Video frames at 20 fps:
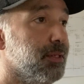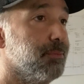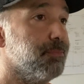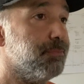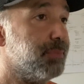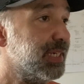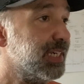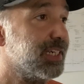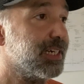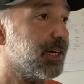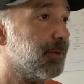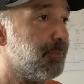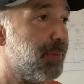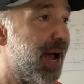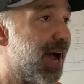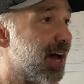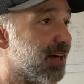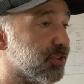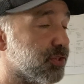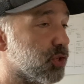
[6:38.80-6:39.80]
Be it a
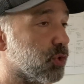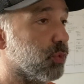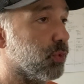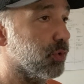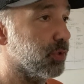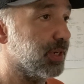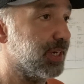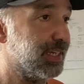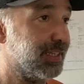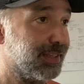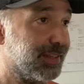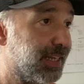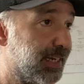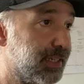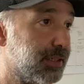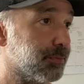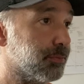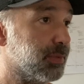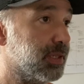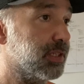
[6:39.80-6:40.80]
path toward
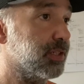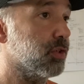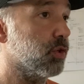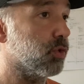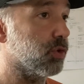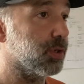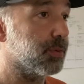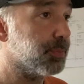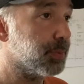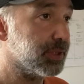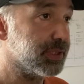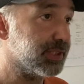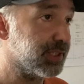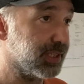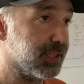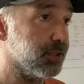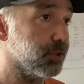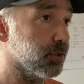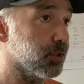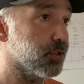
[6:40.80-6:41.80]
enlightenment or a
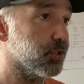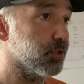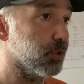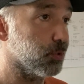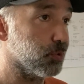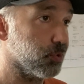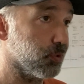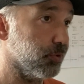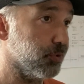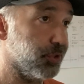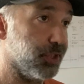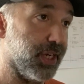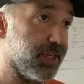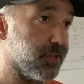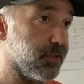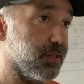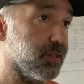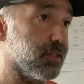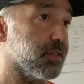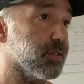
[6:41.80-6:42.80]
particular social
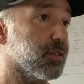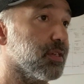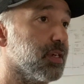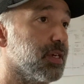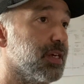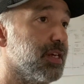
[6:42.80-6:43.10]
justice,